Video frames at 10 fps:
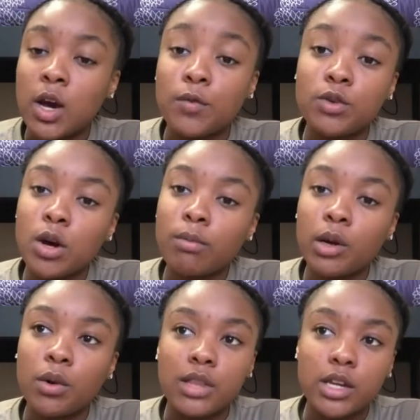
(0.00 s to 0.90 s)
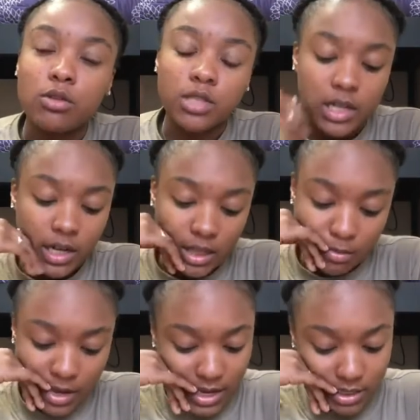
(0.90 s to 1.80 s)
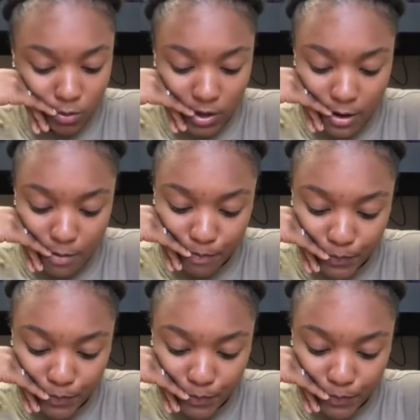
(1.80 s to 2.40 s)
If you don't bring one, they do sell it at the BX as well.